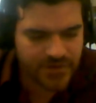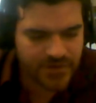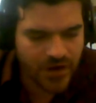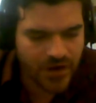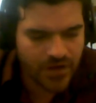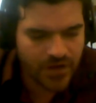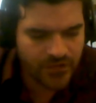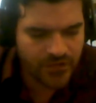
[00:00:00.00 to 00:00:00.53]

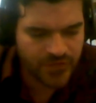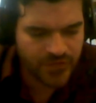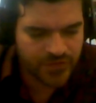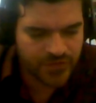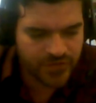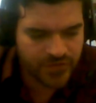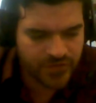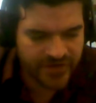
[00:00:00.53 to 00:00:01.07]

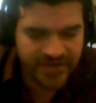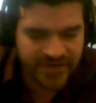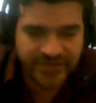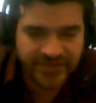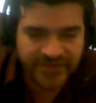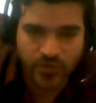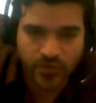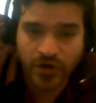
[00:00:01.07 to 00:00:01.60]
other techniques
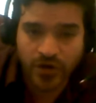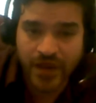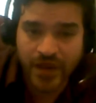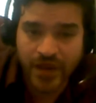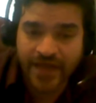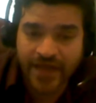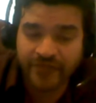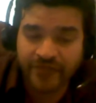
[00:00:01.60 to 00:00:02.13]
at work,
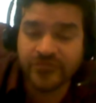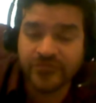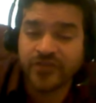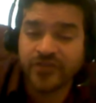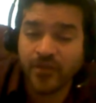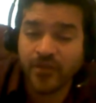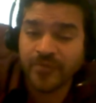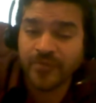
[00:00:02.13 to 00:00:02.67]
I have
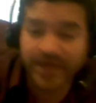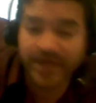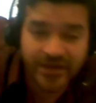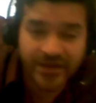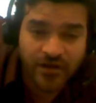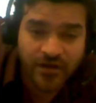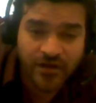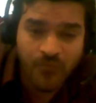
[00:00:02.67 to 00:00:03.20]
doubled my
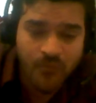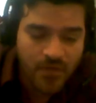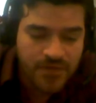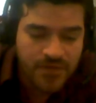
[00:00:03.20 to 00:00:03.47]
income.